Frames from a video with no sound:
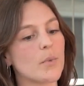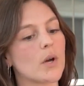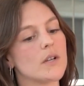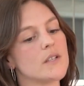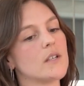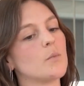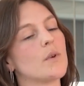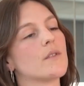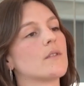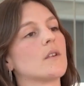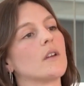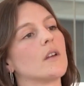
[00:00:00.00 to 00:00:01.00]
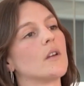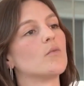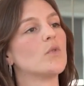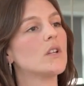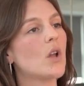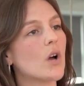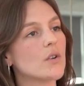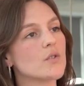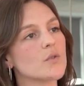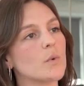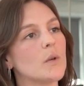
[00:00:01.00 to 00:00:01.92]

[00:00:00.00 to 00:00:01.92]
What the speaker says: but with the relaunch,